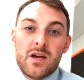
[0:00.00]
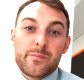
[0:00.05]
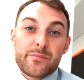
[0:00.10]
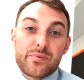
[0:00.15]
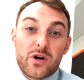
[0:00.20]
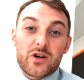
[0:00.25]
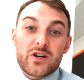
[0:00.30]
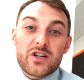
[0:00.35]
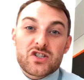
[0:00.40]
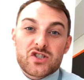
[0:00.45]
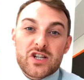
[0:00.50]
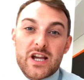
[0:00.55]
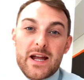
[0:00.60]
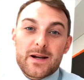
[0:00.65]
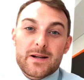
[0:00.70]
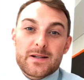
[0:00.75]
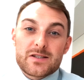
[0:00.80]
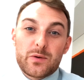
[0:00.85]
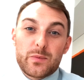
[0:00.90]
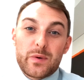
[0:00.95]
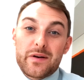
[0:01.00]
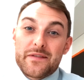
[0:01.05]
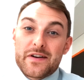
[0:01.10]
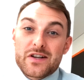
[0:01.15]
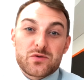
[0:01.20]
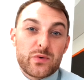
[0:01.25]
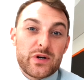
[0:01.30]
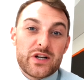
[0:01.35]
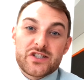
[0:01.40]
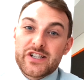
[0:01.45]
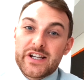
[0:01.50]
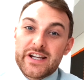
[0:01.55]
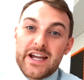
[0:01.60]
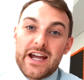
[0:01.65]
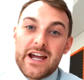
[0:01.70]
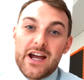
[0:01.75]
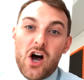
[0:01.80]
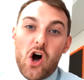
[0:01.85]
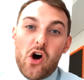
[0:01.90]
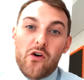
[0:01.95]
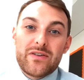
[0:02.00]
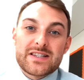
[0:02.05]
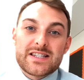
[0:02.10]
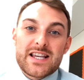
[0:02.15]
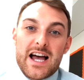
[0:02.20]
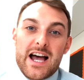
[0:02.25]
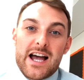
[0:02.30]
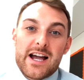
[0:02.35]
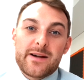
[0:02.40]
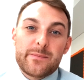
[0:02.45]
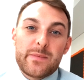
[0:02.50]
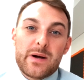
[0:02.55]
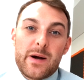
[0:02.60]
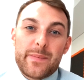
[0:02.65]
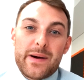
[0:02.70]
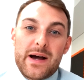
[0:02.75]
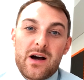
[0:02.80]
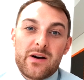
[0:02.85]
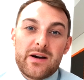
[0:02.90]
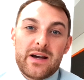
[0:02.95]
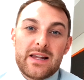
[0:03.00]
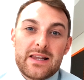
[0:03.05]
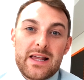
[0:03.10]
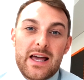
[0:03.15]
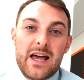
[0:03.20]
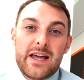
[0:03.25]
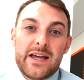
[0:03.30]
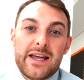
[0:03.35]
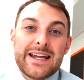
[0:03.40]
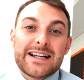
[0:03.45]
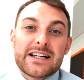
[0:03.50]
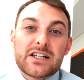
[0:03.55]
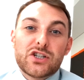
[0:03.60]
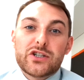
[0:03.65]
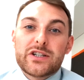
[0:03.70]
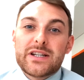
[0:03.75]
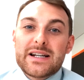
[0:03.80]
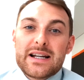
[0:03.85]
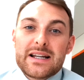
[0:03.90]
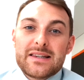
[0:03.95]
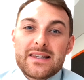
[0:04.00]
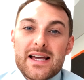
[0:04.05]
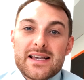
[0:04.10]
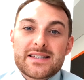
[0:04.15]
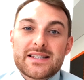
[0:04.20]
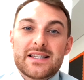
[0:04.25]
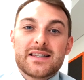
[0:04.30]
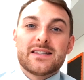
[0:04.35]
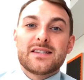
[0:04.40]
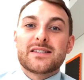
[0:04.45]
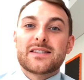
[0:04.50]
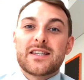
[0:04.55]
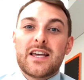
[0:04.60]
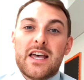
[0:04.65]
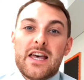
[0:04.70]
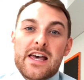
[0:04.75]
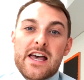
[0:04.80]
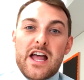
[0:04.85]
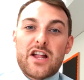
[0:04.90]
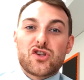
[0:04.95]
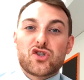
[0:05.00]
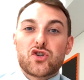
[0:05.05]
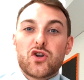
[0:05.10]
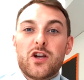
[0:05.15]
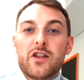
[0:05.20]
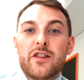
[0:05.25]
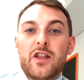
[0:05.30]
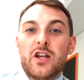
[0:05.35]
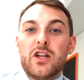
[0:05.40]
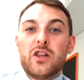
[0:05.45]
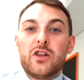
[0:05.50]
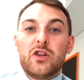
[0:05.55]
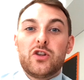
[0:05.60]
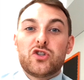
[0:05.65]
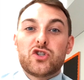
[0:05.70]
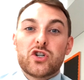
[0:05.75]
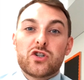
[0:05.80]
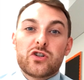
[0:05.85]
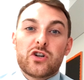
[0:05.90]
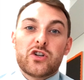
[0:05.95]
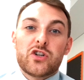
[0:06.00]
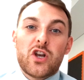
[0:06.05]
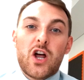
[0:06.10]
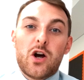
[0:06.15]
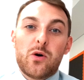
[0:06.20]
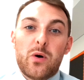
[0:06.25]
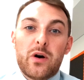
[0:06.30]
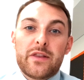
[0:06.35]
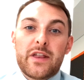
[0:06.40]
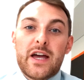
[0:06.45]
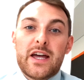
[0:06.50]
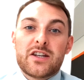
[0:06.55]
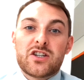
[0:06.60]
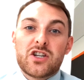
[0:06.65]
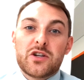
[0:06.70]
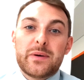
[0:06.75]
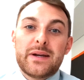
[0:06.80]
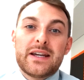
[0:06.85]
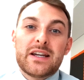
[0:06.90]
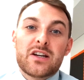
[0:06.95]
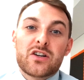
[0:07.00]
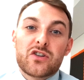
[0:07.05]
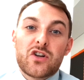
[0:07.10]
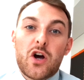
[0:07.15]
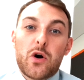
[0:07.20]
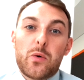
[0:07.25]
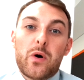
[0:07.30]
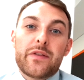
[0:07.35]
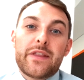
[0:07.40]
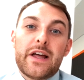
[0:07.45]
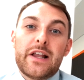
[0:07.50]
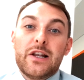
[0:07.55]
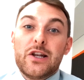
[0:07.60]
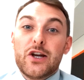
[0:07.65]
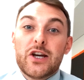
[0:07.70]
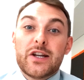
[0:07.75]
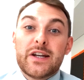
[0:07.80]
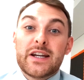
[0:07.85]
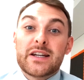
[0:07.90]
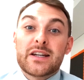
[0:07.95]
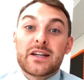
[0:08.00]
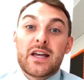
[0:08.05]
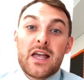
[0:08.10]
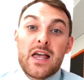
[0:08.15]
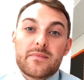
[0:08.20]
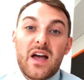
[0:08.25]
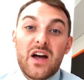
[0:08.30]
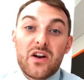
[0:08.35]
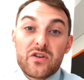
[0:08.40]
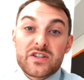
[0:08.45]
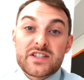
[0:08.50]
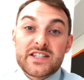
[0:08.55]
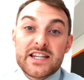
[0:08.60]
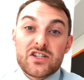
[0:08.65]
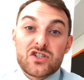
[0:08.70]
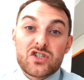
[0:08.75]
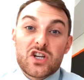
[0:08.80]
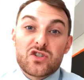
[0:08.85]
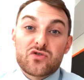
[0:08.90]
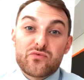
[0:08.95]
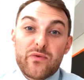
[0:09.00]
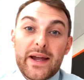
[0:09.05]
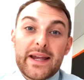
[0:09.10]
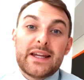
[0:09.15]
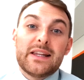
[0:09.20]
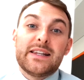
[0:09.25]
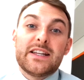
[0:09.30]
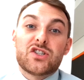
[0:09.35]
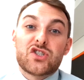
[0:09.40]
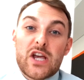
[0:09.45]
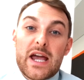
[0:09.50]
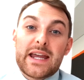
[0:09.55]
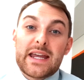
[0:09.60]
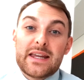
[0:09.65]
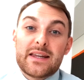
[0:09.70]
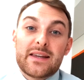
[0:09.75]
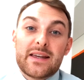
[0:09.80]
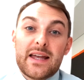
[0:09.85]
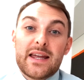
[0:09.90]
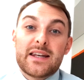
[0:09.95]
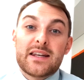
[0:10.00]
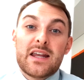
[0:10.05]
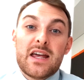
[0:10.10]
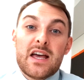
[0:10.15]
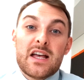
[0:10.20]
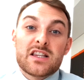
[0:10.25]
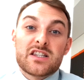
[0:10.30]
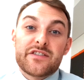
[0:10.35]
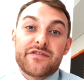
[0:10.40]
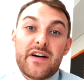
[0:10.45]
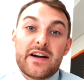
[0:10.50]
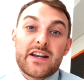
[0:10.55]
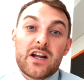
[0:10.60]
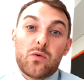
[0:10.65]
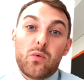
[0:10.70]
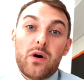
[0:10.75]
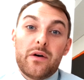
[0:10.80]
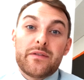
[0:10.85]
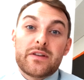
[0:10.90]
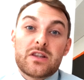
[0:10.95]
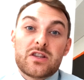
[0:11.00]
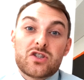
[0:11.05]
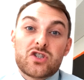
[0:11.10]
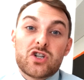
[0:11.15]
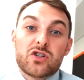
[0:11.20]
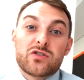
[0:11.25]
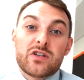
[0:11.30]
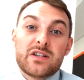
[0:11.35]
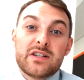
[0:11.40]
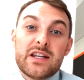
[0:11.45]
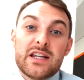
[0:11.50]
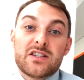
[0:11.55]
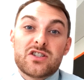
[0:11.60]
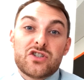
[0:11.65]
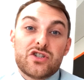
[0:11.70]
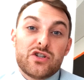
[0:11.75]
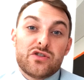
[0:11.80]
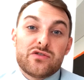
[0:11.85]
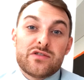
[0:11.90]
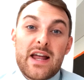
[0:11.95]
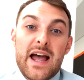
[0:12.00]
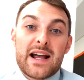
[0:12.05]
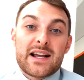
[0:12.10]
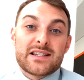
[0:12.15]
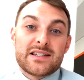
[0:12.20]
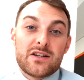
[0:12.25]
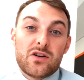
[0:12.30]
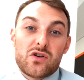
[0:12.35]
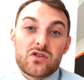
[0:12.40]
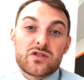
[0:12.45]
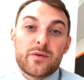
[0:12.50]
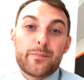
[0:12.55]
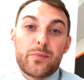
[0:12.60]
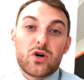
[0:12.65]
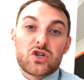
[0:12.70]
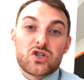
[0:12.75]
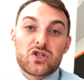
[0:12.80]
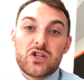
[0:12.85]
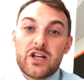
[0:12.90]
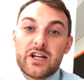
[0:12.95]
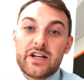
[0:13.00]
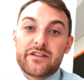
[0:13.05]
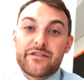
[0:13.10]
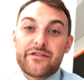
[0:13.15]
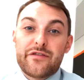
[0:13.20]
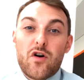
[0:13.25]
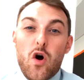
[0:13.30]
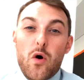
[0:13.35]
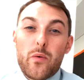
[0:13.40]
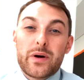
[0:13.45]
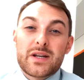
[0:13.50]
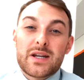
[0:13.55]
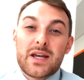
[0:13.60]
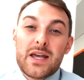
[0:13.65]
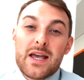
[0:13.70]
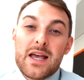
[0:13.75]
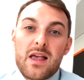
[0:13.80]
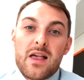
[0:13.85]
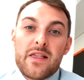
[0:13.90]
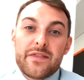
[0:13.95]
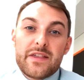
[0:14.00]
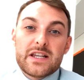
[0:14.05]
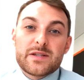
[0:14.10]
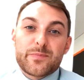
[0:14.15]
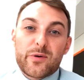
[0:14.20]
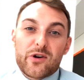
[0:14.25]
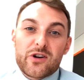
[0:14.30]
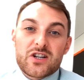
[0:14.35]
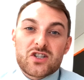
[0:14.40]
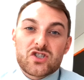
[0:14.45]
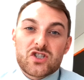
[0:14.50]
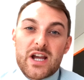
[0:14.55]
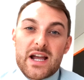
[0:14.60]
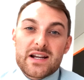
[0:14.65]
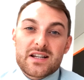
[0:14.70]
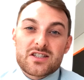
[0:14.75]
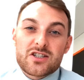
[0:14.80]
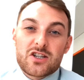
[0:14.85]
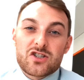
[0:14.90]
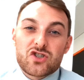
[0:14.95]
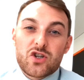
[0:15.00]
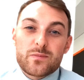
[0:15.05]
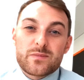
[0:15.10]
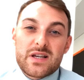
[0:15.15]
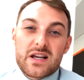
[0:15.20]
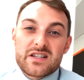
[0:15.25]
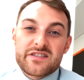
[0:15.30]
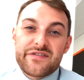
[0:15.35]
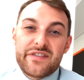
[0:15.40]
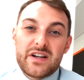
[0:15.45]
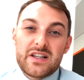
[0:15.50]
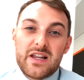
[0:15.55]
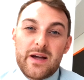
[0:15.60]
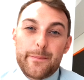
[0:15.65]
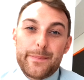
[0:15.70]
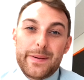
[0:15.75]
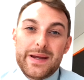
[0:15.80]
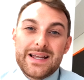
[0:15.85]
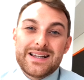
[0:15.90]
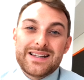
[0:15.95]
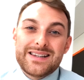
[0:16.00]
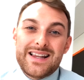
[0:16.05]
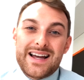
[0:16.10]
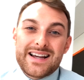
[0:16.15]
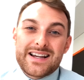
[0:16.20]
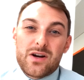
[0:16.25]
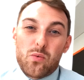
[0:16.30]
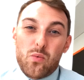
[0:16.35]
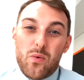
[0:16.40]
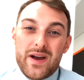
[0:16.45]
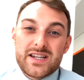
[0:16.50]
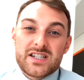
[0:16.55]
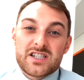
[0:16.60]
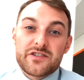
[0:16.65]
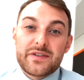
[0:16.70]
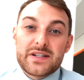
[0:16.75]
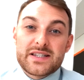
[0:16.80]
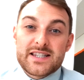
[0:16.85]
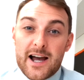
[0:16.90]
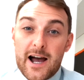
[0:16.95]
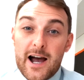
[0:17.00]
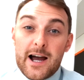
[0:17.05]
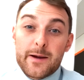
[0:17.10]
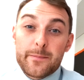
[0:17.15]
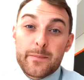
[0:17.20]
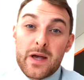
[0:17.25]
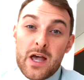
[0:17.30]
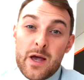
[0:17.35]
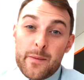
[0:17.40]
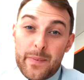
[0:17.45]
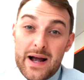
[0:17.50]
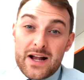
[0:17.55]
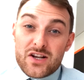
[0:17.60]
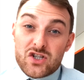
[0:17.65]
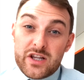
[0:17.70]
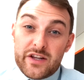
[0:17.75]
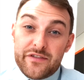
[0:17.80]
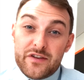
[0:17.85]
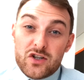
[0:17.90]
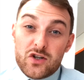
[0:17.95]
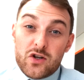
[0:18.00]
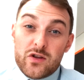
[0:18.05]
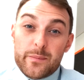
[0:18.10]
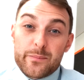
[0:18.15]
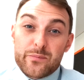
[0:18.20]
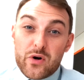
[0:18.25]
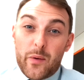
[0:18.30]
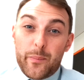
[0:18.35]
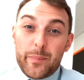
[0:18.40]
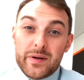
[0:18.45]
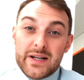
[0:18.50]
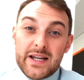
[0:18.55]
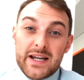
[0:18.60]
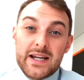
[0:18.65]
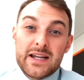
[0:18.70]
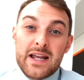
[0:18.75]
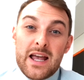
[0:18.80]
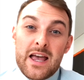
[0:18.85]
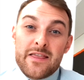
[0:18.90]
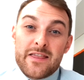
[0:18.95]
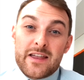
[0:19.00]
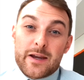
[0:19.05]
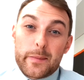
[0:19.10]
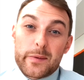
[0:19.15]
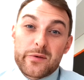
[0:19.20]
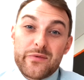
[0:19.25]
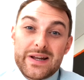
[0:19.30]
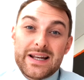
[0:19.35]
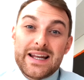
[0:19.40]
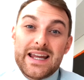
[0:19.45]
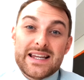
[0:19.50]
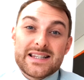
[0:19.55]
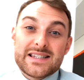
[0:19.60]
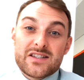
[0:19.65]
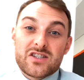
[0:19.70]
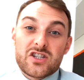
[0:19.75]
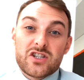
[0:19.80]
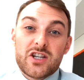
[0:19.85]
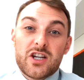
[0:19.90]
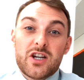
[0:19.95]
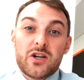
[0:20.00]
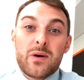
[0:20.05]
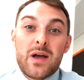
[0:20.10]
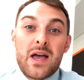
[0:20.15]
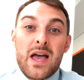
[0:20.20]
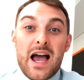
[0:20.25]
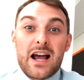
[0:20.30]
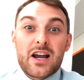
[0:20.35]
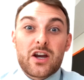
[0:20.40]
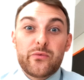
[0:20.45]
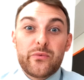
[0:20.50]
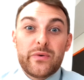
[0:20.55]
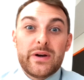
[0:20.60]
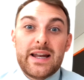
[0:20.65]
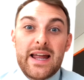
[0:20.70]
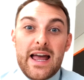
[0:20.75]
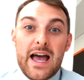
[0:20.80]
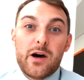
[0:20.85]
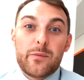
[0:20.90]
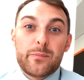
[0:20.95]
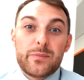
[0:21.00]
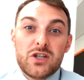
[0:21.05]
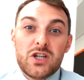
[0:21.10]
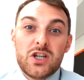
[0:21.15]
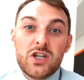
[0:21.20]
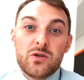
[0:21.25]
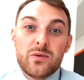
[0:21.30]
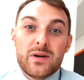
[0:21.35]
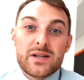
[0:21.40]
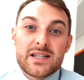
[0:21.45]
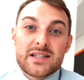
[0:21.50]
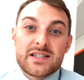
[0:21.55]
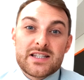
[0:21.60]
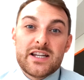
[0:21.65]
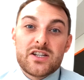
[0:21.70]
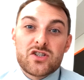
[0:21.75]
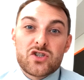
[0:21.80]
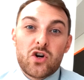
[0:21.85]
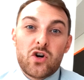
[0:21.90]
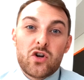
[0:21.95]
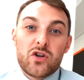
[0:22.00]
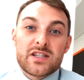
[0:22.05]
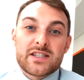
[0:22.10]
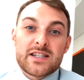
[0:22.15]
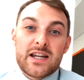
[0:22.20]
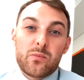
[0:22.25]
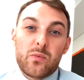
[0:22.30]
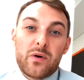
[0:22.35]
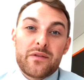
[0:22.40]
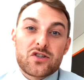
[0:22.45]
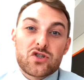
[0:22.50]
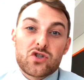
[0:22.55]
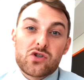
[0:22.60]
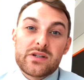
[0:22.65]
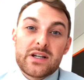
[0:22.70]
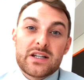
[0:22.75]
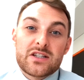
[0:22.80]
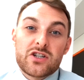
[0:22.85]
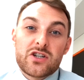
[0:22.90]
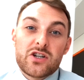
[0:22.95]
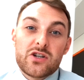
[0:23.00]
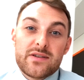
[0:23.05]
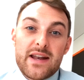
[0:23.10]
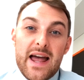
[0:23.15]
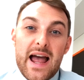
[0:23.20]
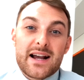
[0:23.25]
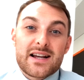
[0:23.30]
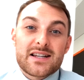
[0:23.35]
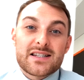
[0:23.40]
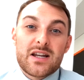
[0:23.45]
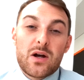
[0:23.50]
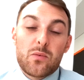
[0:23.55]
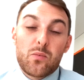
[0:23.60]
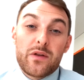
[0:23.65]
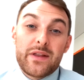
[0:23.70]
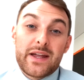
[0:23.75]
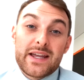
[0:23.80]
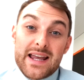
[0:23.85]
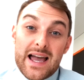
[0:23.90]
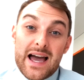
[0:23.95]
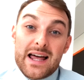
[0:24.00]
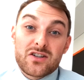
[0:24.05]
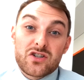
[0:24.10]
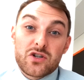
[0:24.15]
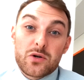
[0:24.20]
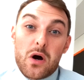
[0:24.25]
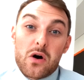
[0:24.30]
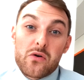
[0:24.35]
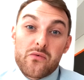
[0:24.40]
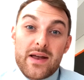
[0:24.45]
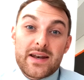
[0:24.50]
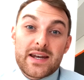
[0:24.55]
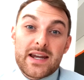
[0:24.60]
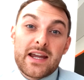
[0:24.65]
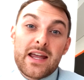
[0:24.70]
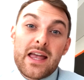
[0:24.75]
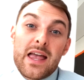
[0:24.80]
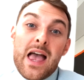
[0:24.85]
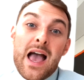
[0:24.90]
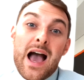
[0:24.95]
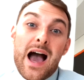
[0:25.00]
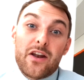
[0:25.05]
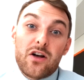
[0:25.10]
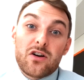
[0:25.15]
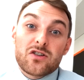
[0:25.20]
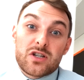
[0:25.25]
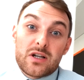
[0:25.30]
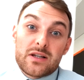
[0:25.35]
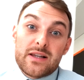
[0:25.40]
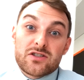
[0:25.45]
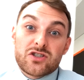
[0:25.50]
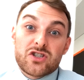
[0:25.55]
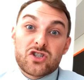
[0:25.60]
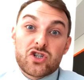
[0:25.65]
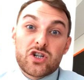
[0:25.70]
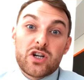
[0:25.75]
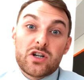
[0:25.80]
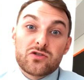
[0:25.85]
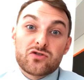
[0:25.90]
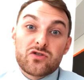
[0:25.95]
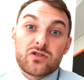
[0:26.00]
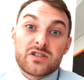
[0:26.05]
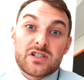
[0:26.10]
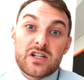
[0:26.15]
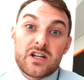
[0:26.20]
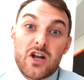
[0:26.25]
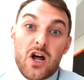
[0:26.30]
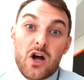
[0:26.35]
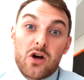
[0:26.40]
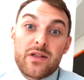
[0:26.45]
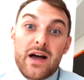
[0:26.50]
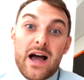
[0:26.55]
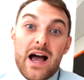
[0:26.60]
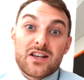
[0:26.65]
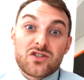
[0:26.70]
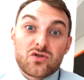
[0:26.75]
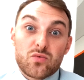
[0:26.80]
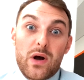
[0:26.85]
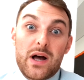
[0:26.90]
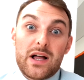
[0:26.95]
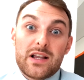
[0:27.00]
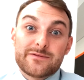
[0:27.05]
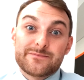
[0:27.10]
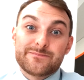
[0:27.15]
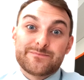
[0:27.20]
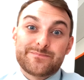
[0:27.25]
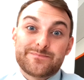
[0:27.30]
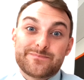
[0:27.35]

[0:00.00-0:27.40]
Progress checks are one of those words that you hear all the time about including in lessons, ensuring that children know what they're doing, know what they're learning, and teachers regularly checking in to find out what the children need to do next in order to push learning forward. These progress checks can sometimes feel a bit like a waste of a time, but actually if you do them properly, they can be really easy to do and can really help you as a teacher understand what the children need to do next and what they can do already, and also allows the children to know that as well.